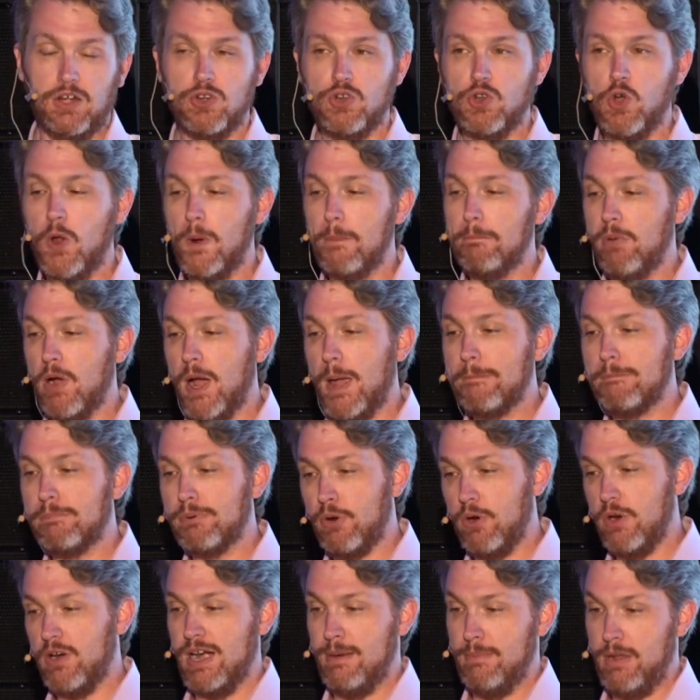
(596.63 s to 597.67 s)
not by
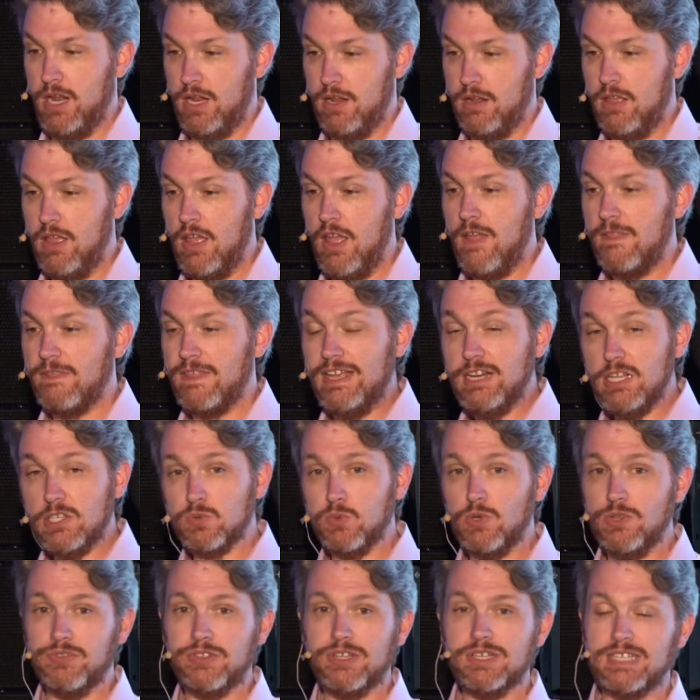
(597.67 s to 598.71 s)
programming. They just
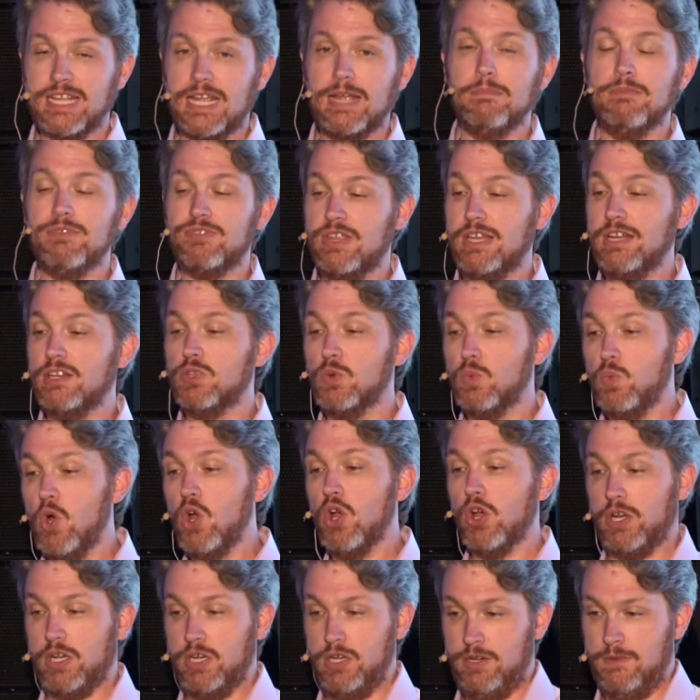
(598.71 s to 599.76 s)
want the damn thing to
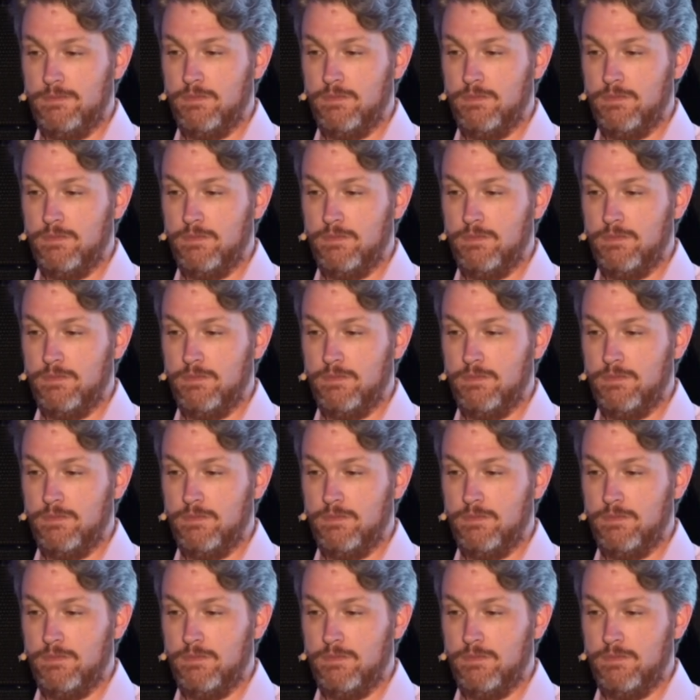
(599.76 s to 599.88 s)
work.